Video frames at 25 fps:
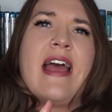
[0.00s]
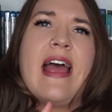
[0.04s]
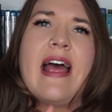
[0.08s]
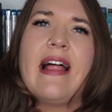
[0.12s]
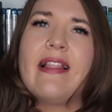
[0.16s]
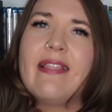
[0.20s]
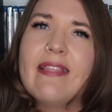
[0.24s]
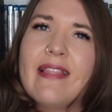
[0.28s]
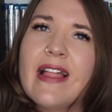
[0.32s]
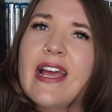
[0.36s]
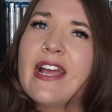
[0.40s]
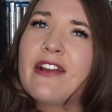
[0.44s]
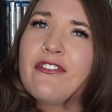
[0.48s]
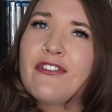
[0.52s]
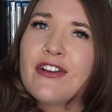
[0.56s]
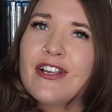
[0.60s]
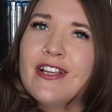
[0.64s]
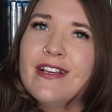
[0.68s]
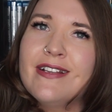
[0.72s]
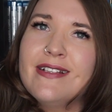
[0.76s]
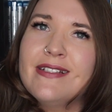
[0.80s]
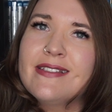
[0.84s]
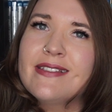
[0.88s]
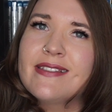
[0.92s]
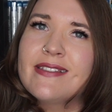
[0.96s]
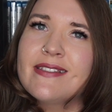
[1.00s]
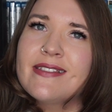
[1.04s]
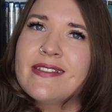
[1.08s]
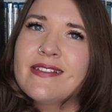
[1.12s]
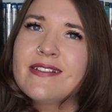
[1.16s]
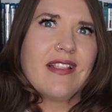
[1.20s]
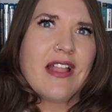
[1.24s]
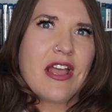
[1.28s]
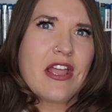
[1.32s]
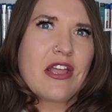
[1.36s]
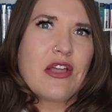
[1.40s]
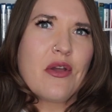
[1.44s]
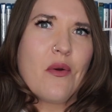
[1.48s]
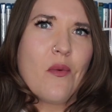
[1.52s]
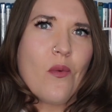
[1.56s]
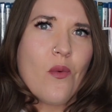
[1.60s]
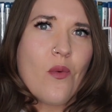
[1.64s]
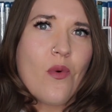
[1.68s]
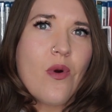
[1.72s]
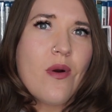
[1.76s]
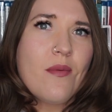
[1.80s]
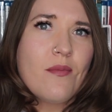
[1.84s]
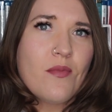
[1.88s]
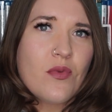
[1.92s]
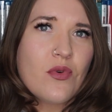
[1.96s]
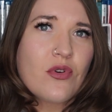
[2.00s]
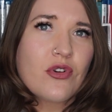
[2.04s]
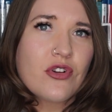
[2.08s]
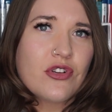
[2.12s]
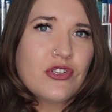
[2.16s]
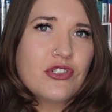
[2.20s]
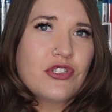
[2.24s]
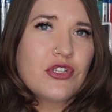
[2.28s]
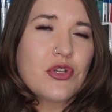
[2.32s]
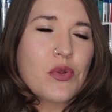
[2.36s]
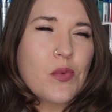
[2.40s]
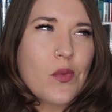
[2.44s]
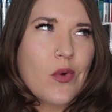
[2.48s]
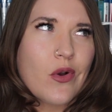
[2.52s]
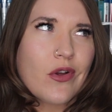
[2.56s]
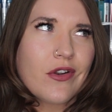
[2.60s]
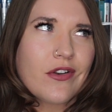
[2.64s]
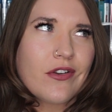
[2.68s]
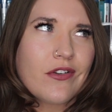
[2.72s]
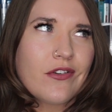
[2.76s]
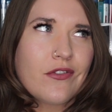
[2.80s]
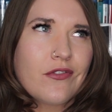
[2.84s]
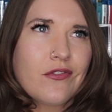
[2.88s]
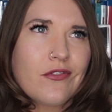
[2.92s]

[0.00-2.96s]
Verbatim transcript: hilarious. Like, what more could you want?